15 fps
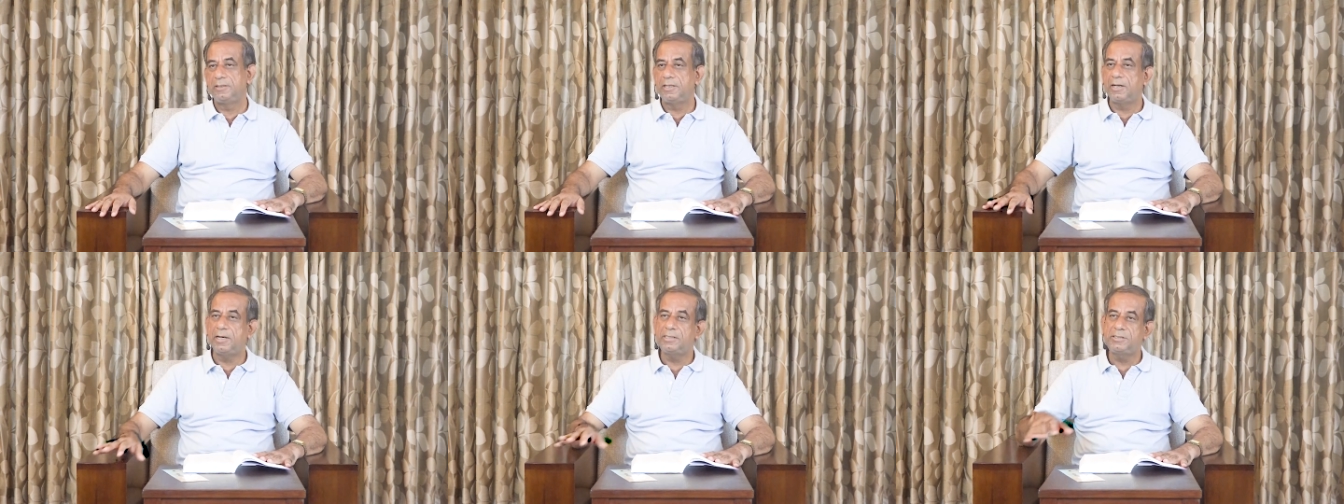
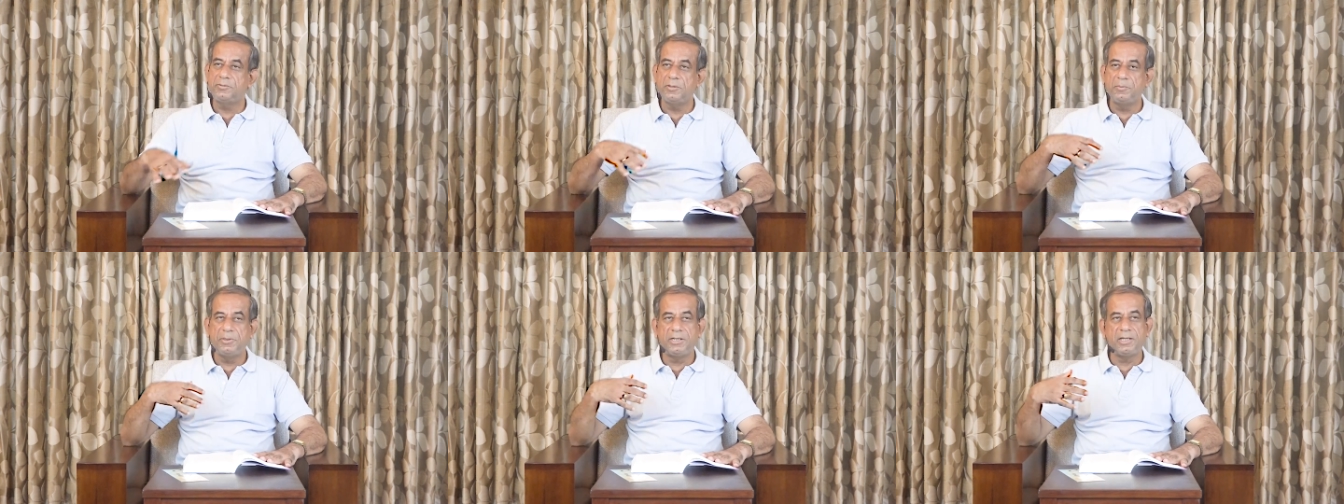The
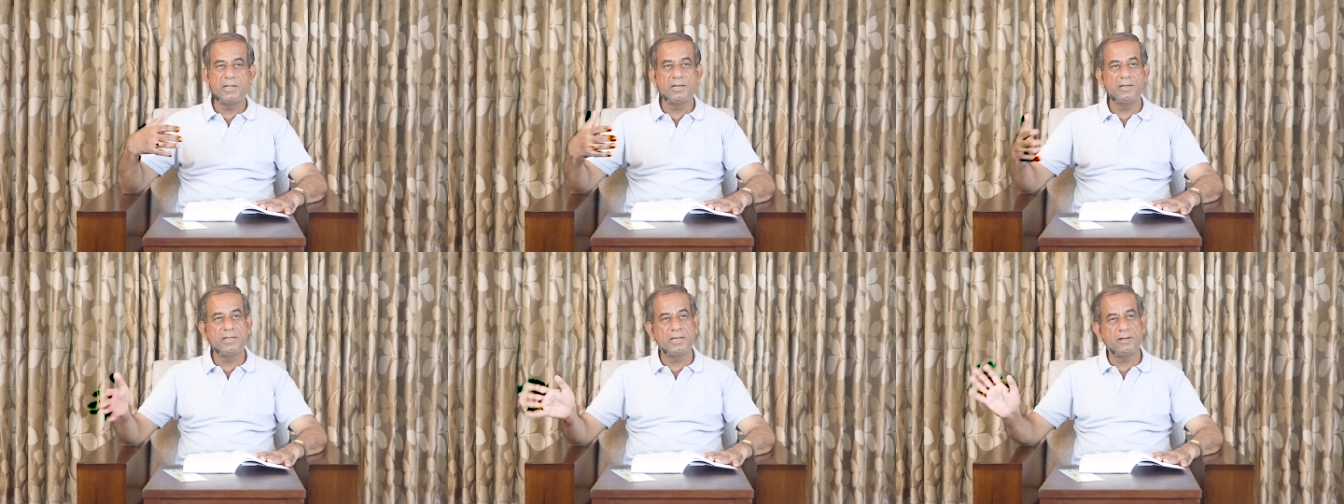rest will be
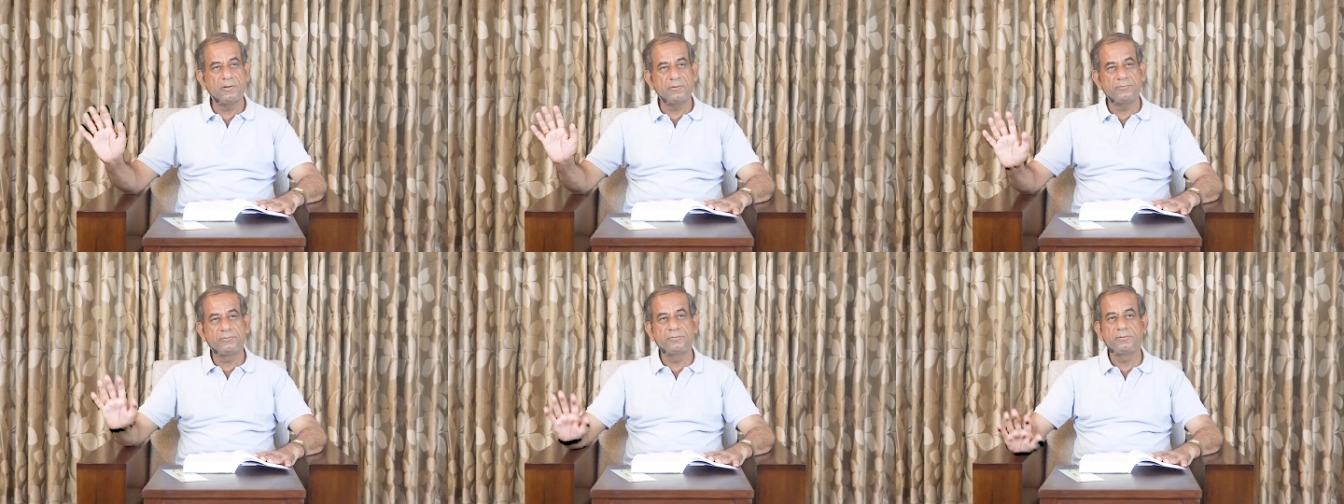taken care
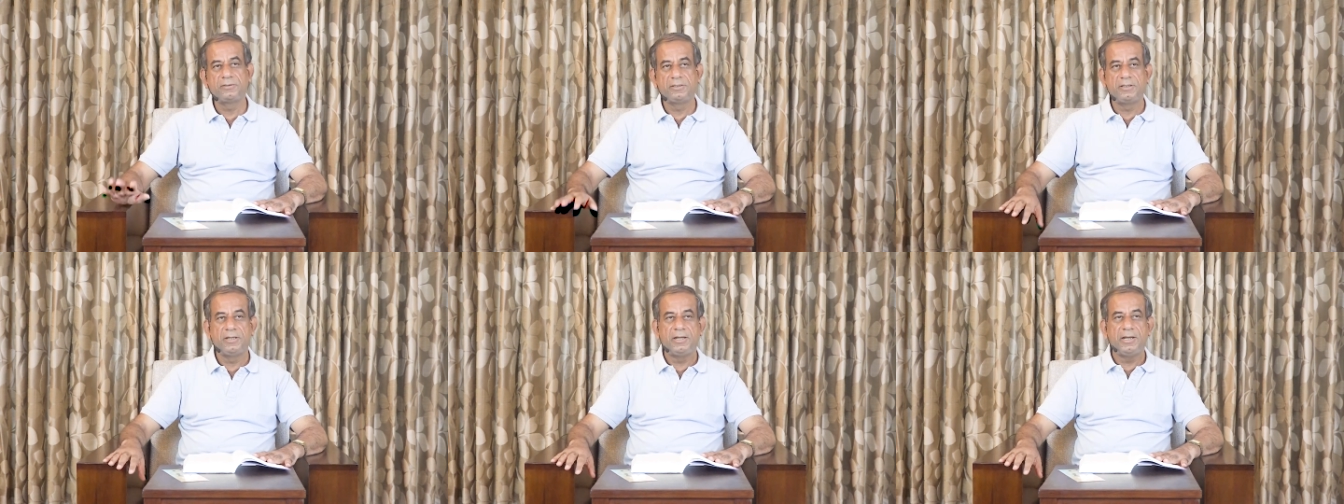of.
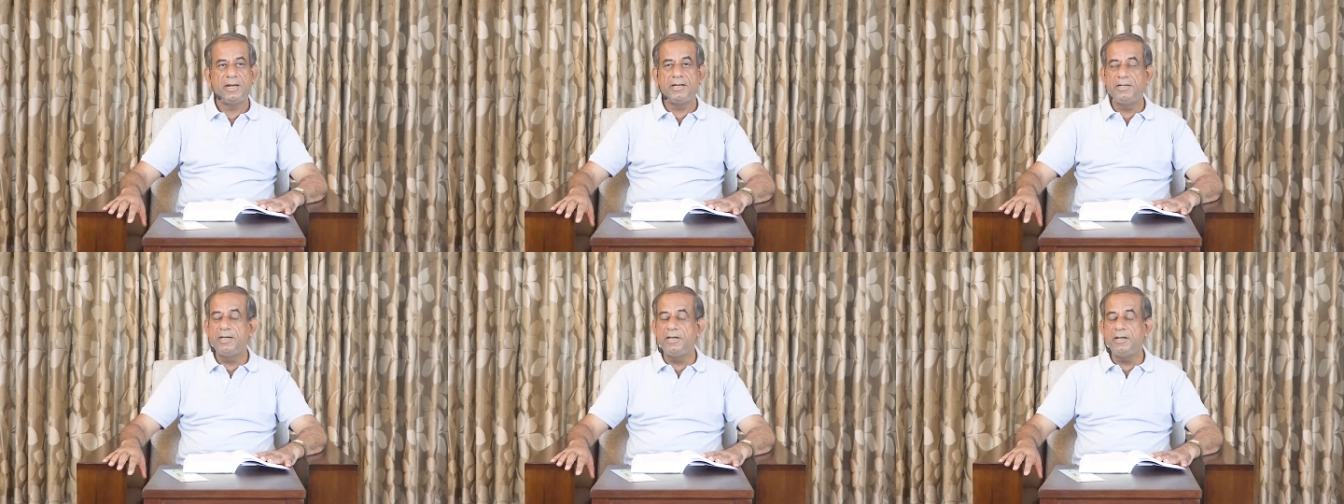
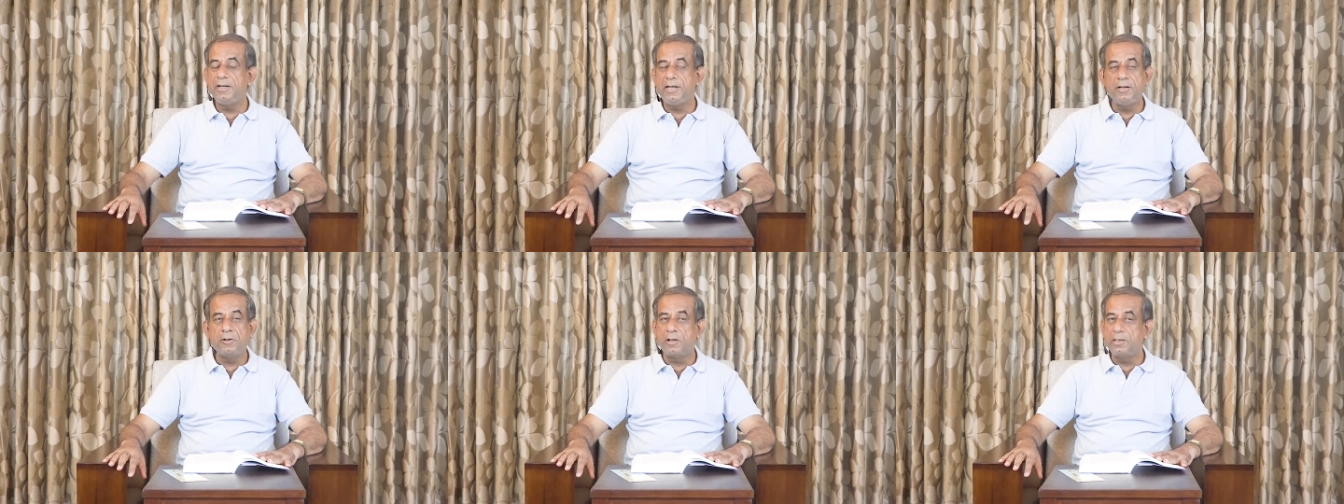It didn't
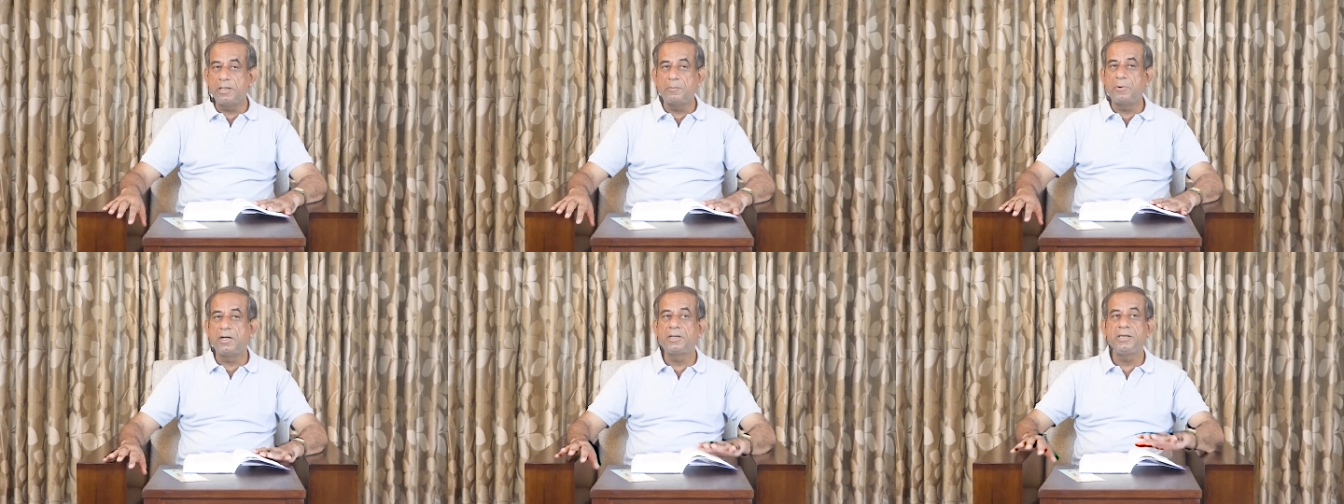need all
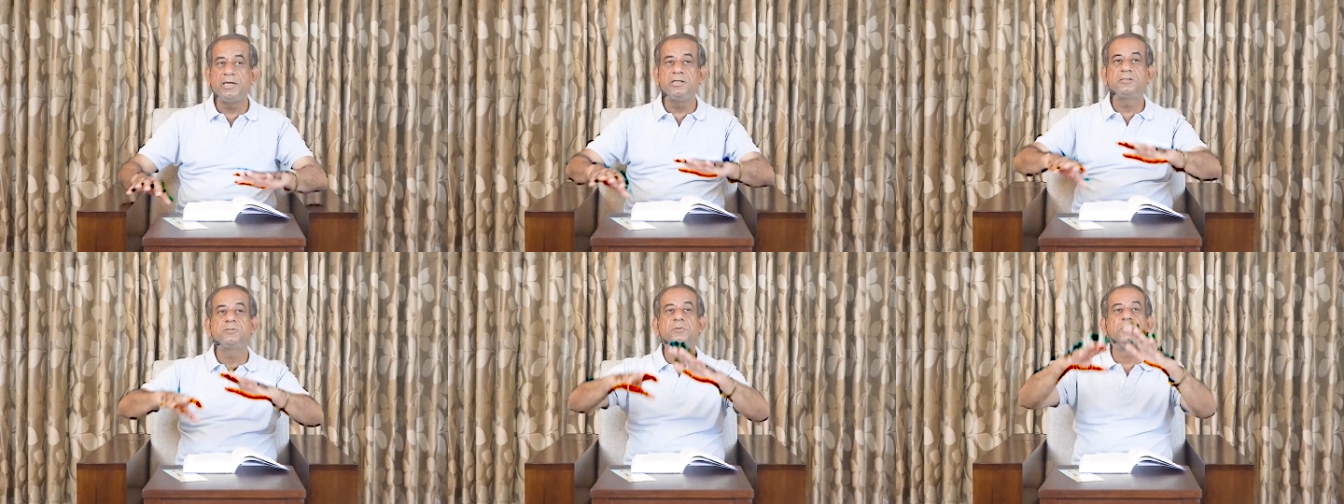the
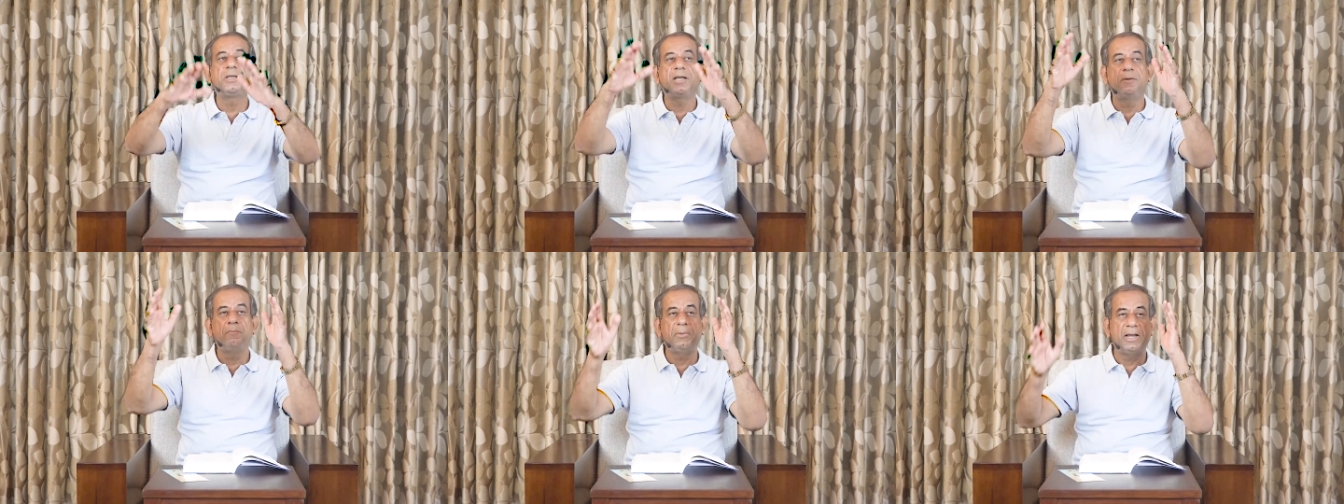monkeys to
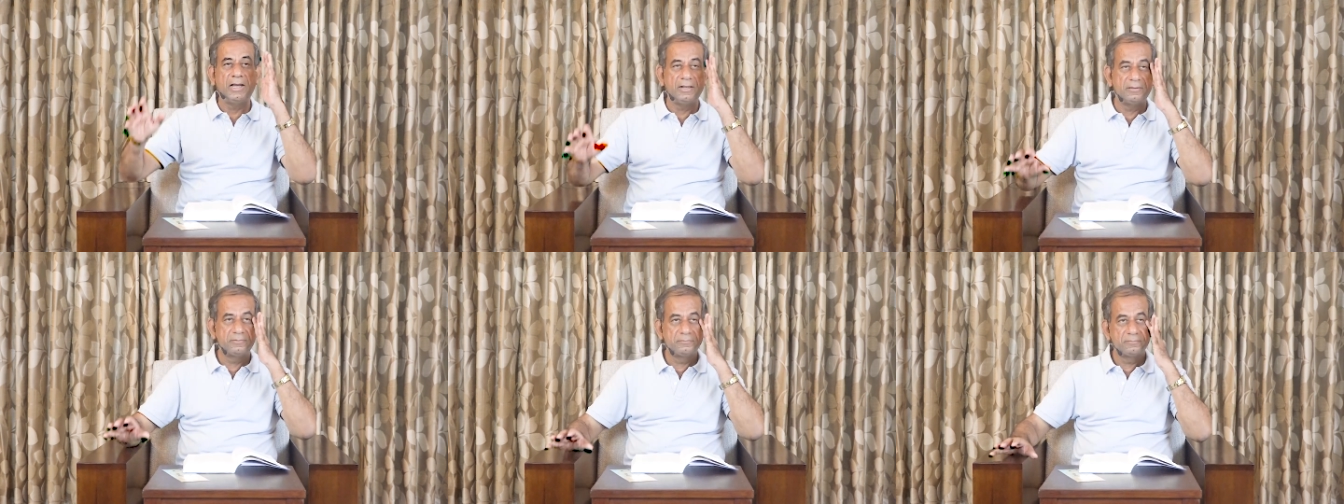become
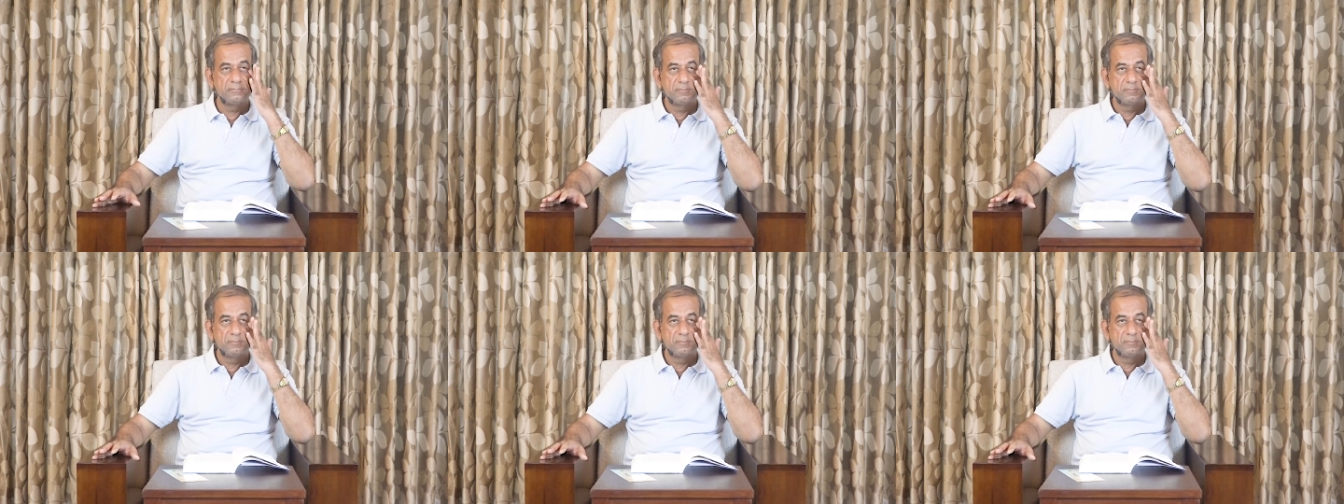man.